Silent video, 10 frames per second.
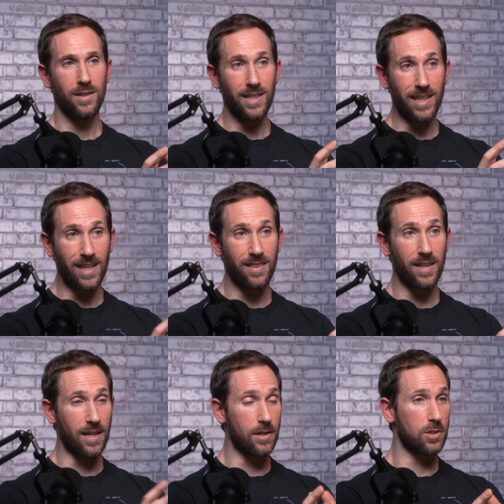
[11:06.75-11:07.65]
in the
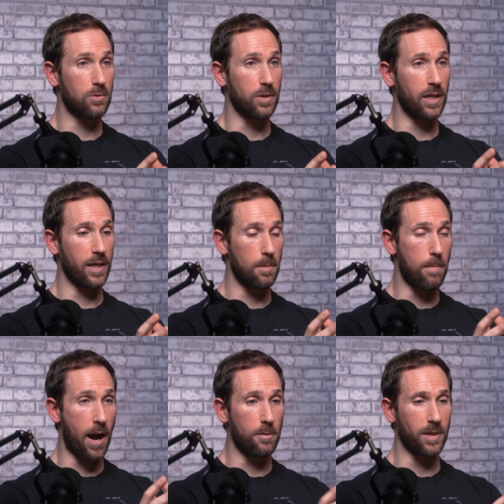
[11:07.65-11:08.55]
industry and in
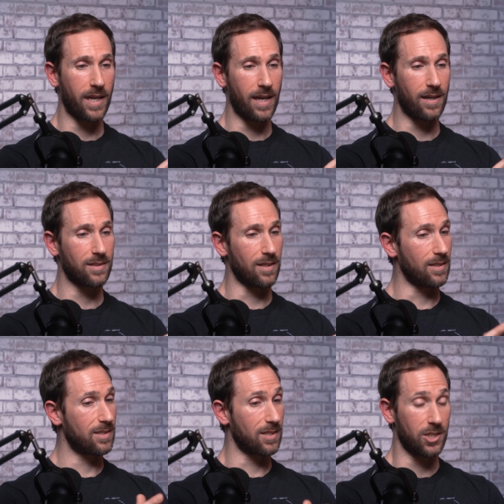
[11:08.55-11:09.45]
biomechanics, and
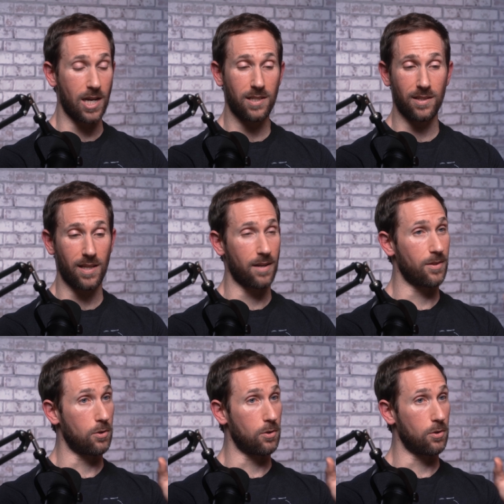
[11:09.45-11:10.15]
it's suggesting that those